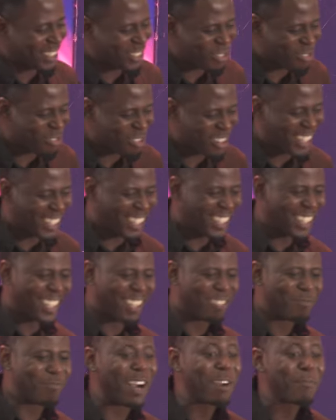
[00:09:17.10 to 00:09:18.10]
say, don't worry.
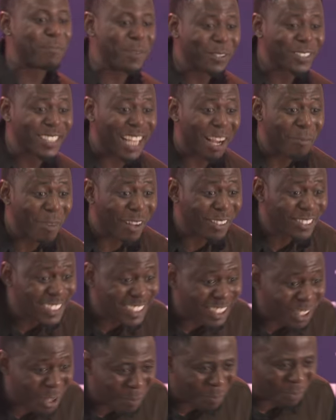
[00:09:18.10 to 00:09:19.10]
My bills are
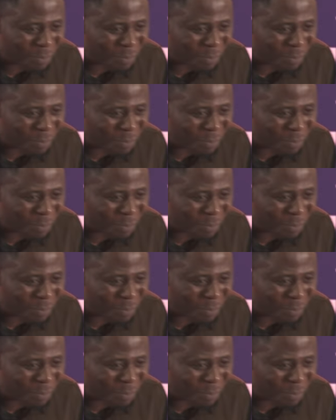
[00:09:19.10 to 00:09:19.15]
mounting